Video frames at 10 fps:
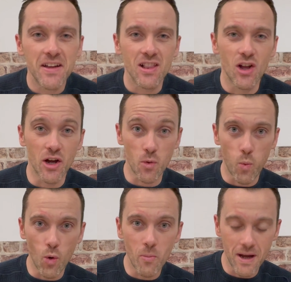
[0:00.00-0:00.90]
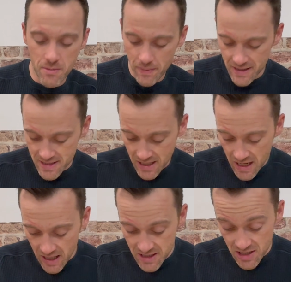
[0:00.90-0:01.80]
like wallpaper paste.
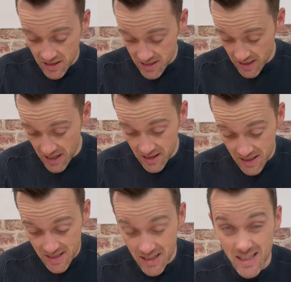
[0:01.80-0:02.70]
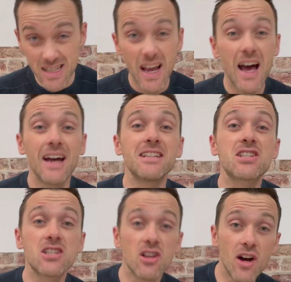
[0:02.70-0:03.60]
And so today this is a
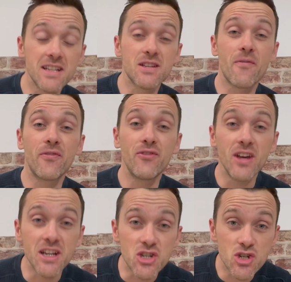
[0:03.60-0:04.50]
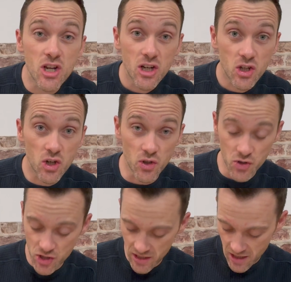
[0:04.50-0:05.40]
sliced fish
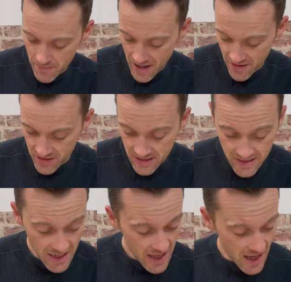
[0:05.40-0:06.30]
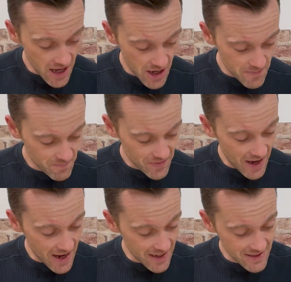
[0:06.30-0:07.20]
congee that I'm having,
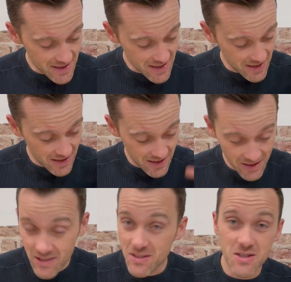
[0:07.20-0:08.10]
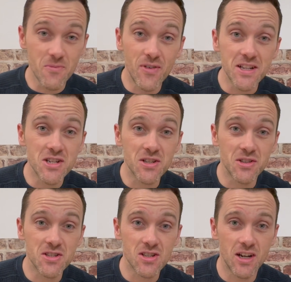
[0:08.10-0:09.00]
and some veggies on the
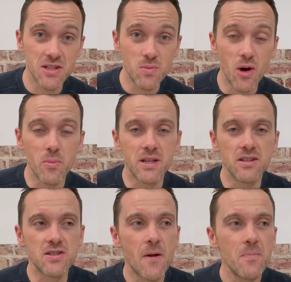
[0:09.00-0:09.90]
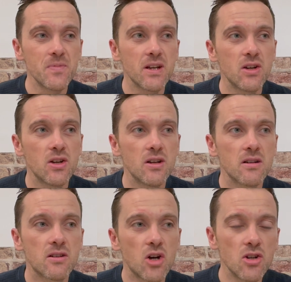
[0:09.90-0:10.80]
side as well, because
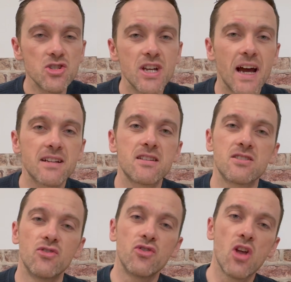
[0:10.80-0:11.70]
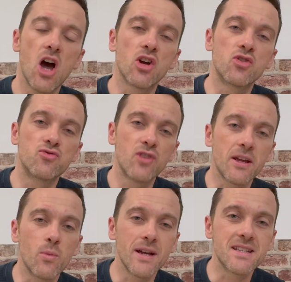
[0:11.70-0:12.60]
congee acts as a great
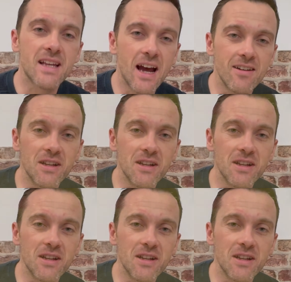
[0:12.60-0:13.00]
way to carry the